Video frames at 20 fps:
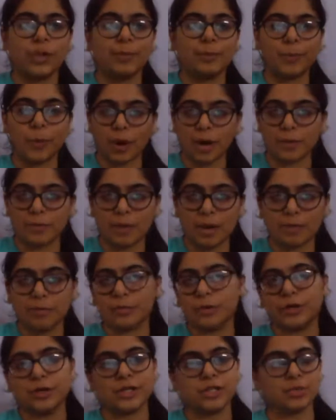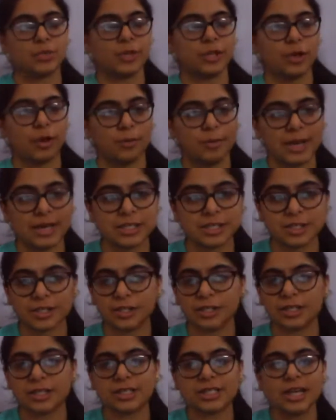with pod members, with your
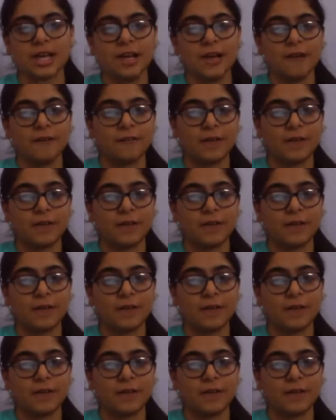mentors,